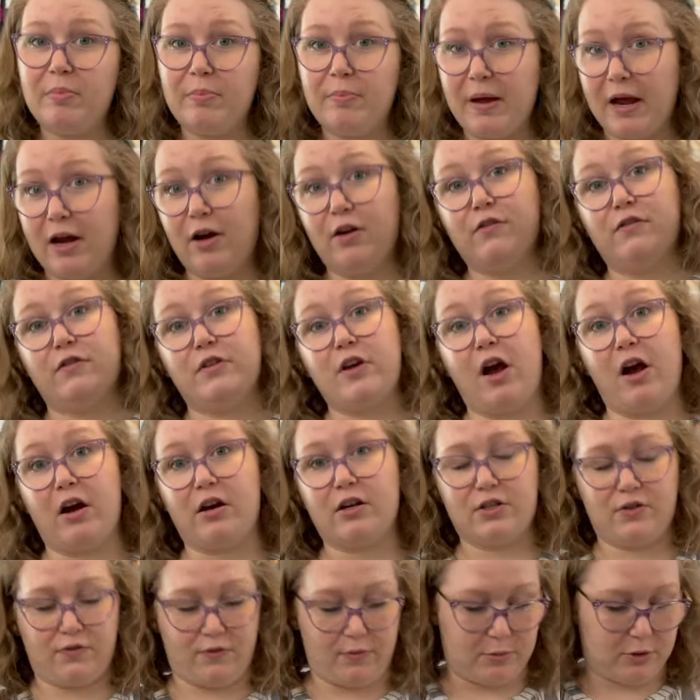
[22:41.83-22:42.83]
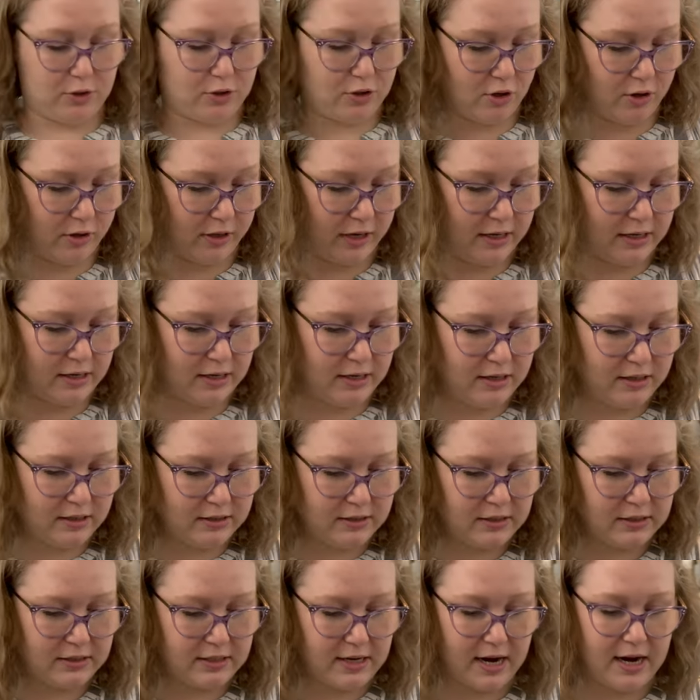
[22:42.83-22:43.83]
pair of socks from Starlight Knitting
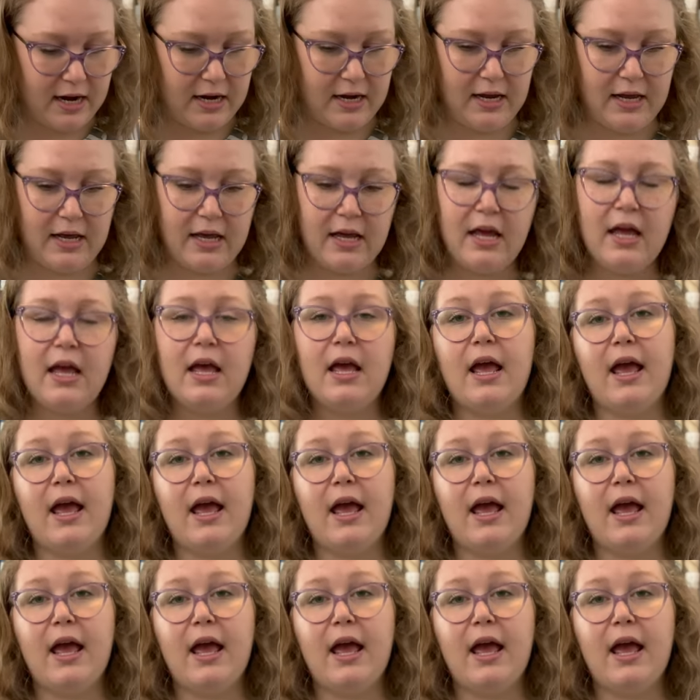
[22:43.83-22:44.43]
Society